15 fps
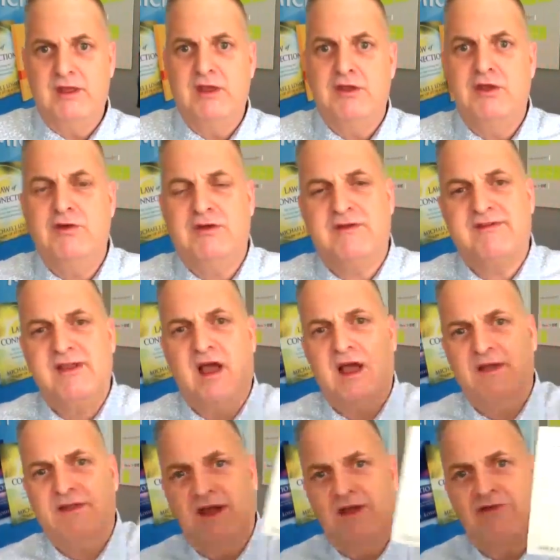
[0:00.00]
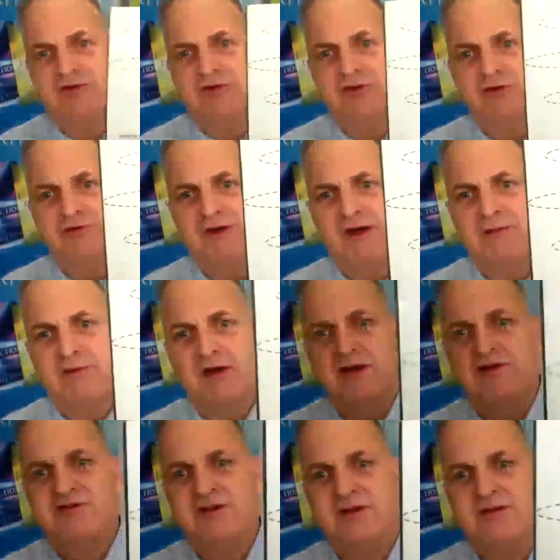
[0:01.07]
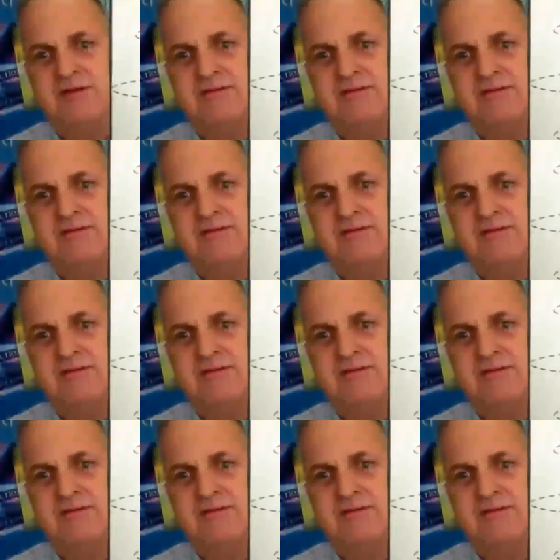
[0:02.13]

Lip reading: You decide that through your vibration.